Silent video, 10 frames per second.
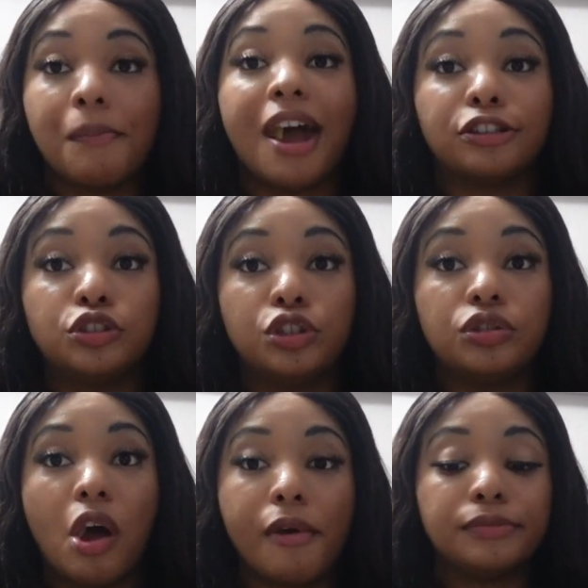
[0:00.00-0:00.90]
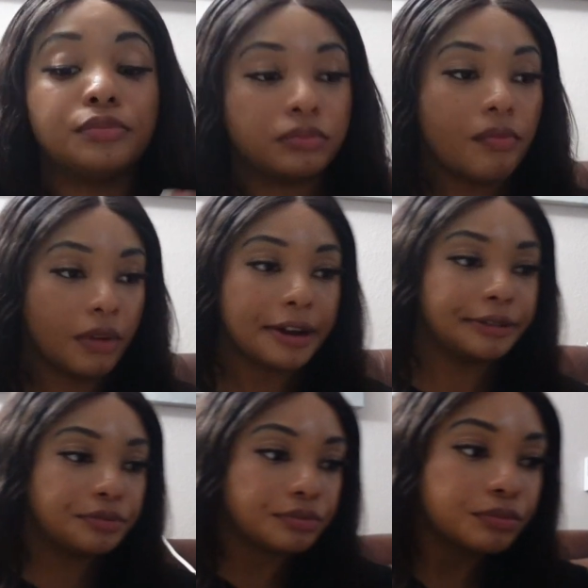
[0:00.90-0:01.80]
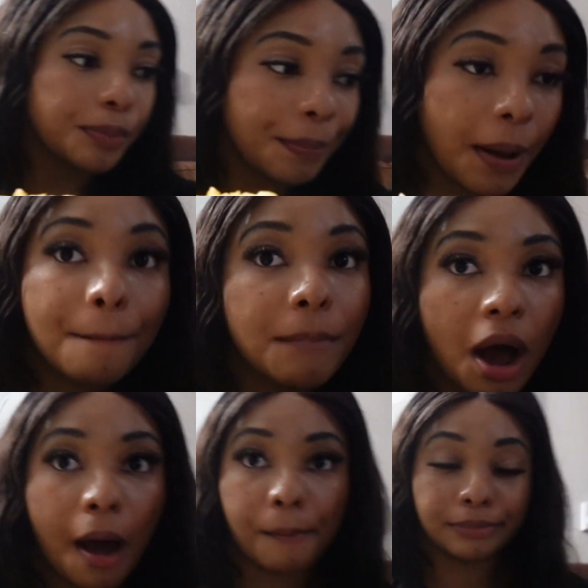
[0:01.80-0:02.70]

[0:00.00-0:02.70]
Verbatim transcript: Mac and cheese though, bomb.